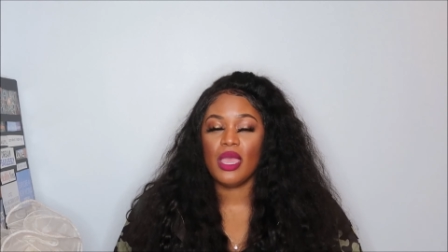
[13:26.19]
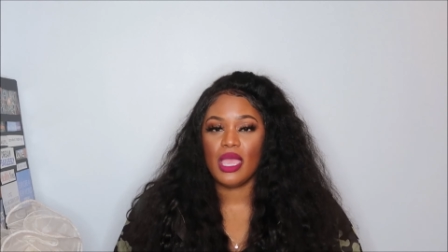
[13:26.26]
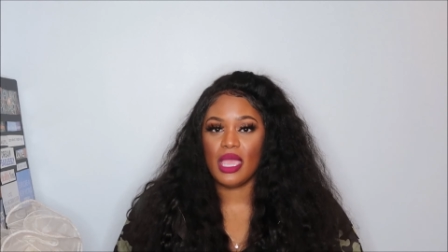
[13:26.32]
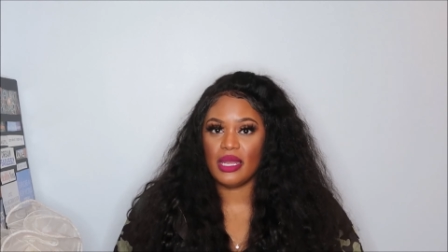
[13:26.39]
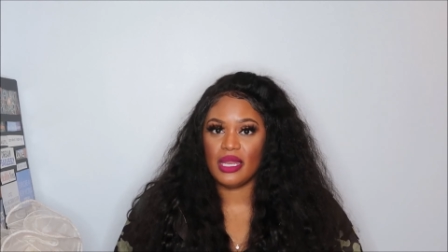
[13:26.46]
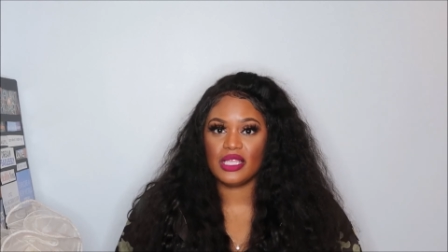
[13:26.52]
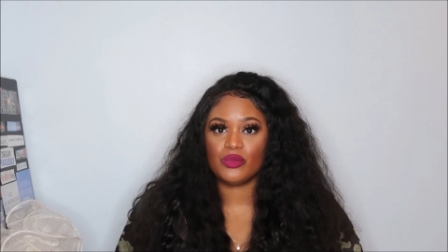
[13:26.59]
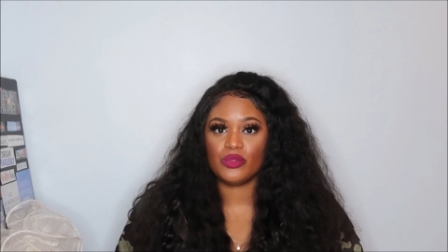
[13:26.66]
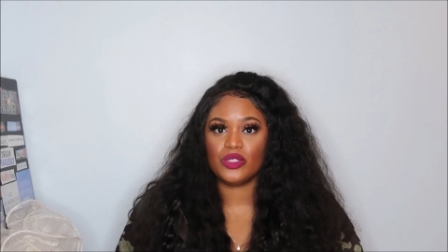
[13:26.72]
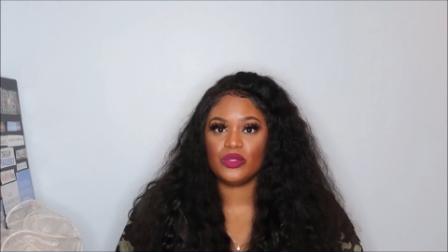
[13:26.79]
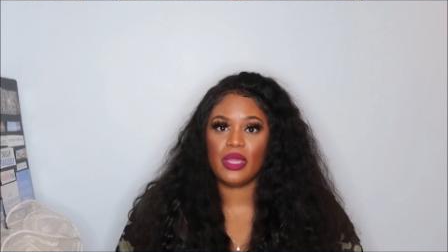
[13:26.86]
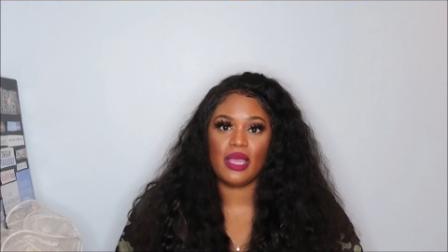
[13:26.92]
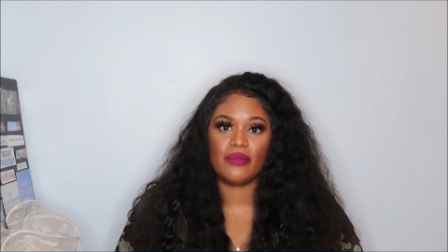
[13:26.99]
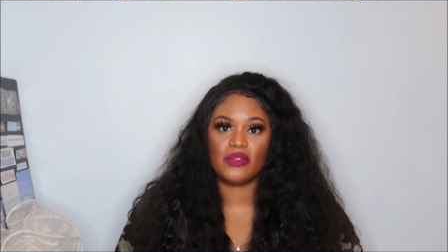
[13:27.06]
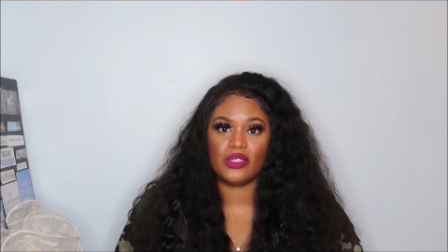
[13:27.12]
And that's what you
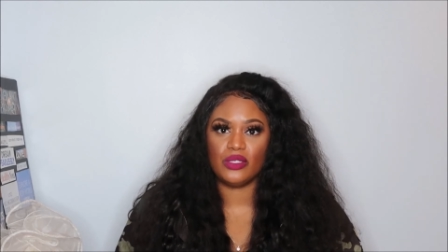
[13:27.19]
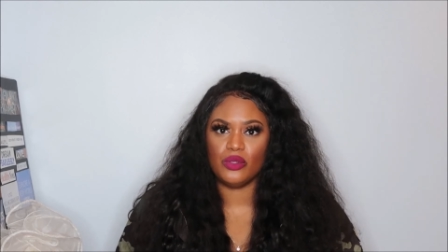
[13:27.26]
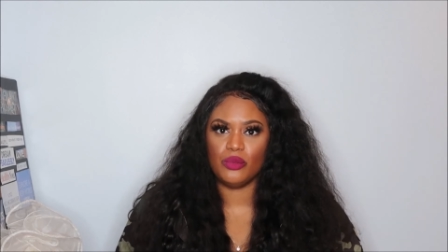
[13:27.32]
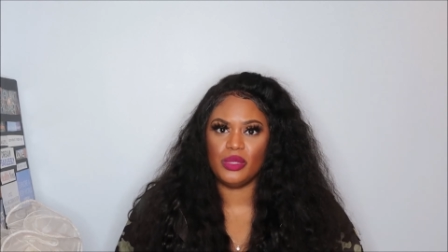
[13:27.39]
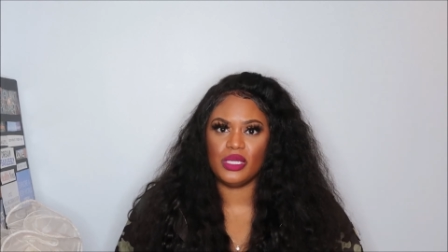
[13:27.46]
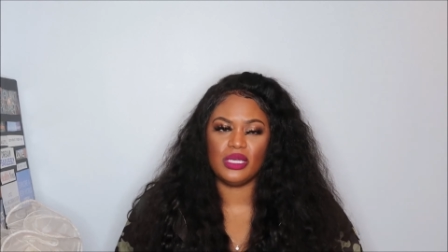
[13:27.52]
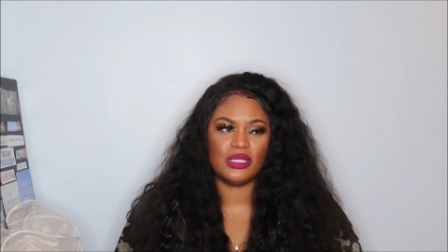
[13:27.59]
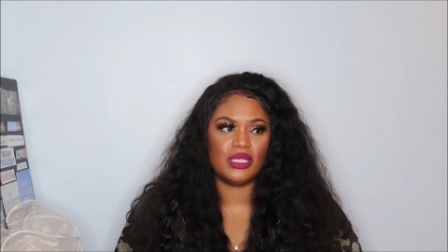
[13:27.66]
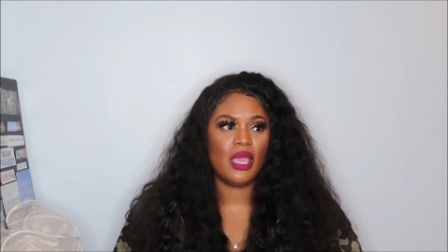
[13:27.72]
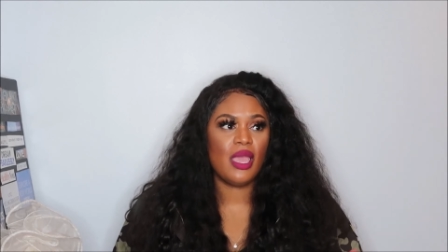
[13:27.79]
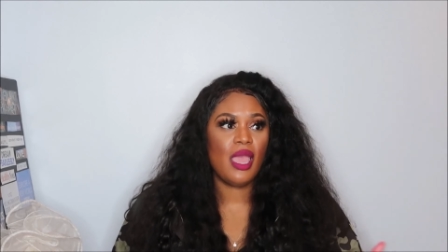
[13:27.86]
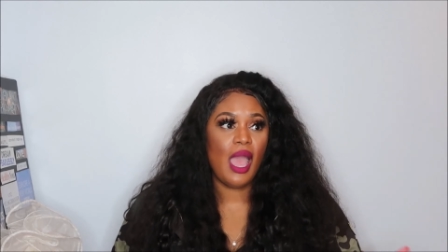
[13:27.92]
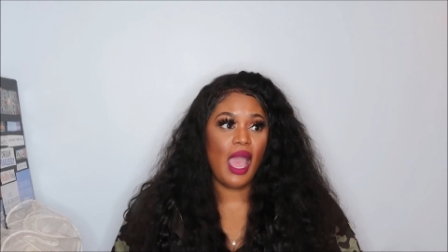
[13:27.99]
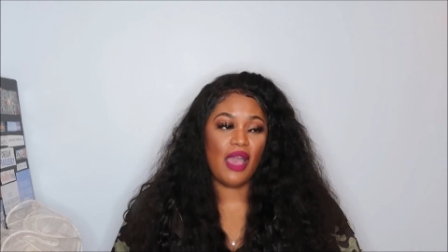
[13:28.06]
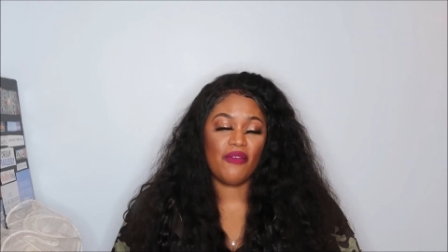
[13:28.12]
have to do, because
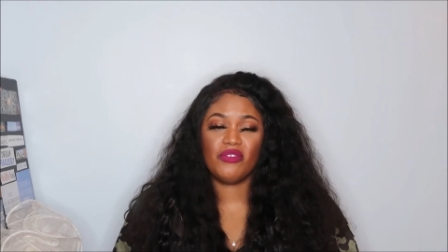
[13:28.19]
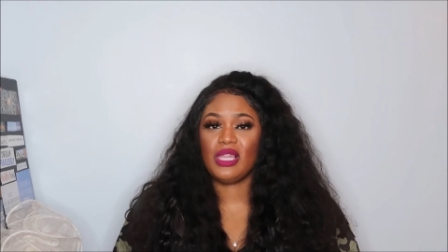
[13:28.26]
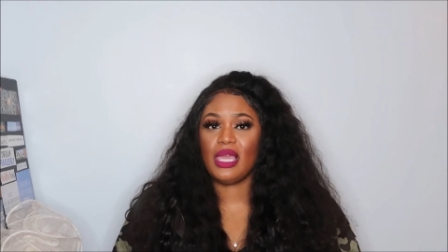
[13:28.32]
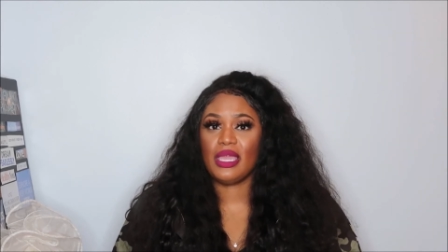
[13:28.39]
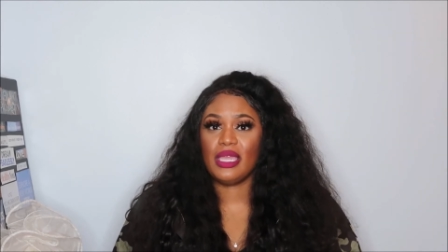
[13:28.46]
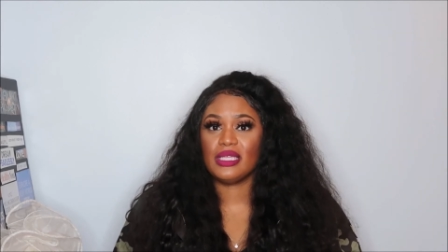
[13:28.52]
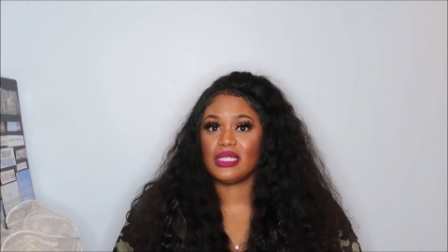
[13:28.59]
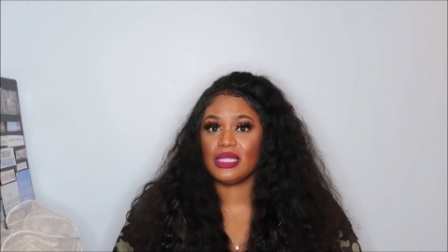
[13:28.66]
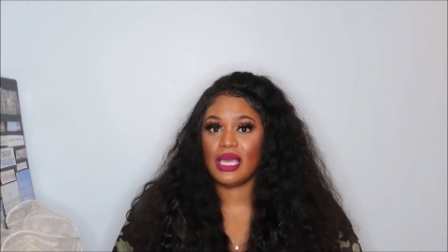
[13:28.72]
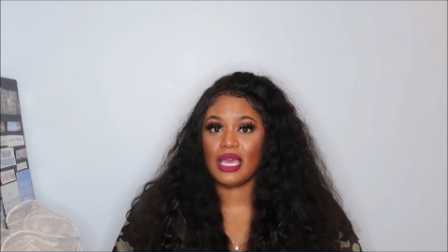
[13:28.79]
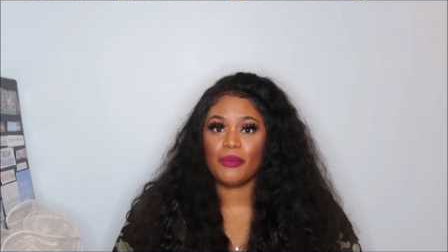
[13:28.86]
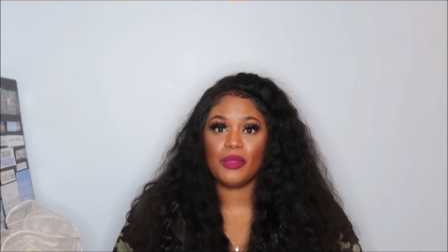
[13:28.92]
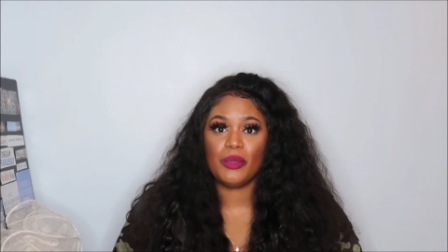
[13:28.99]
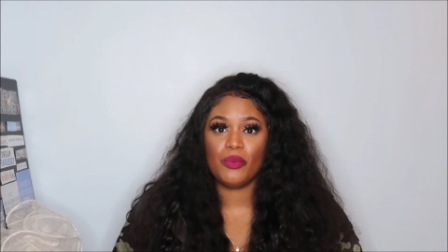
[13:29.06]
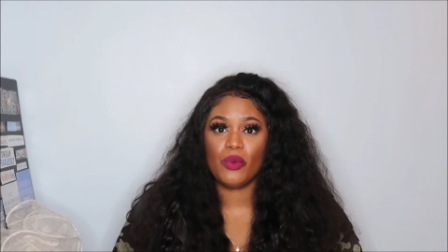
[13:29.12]
I feel like it's a lot
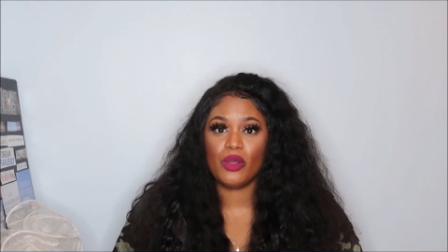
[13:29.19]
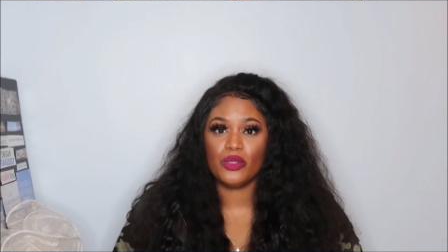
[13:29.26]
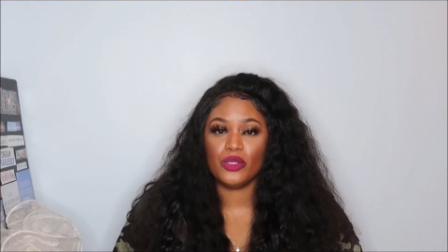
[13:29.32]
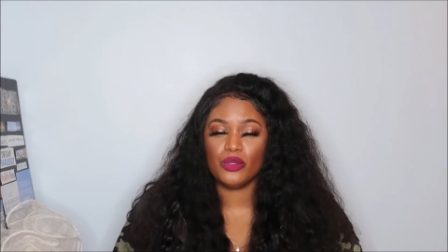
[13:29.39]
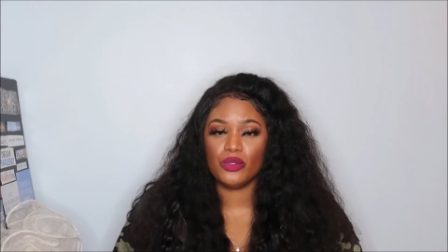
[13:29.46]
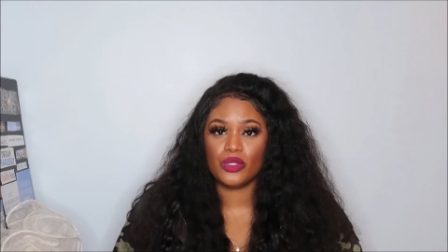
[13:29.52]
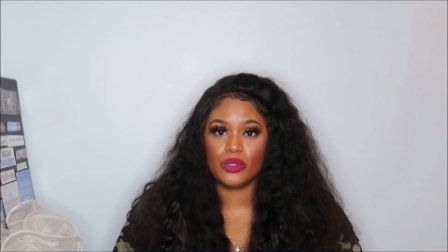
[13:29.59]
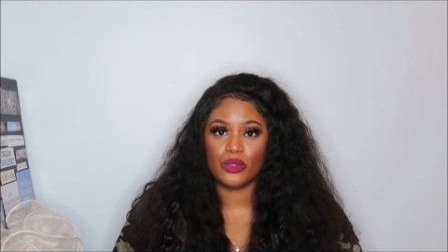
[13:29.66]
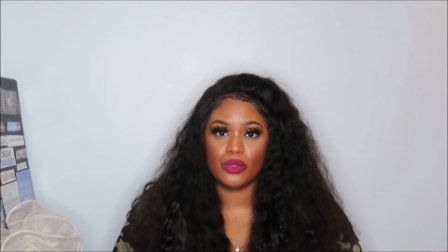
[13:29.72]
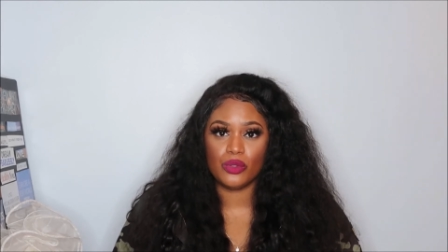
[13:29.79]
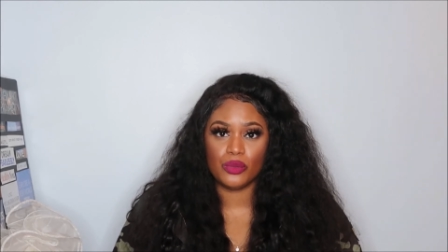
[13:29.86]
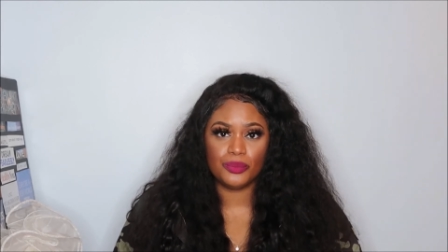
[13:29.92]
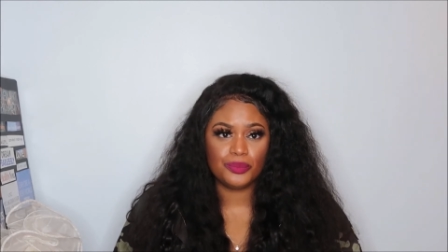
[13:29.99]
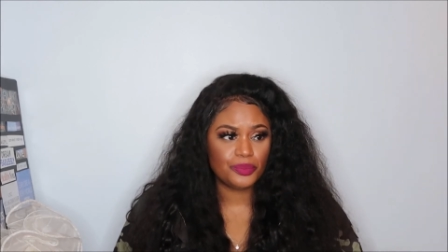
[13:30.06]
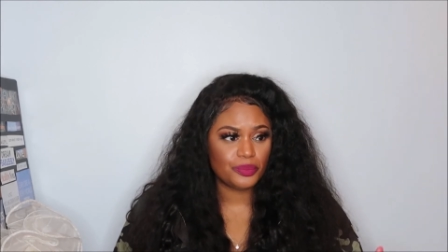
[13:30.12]
of people on YouTube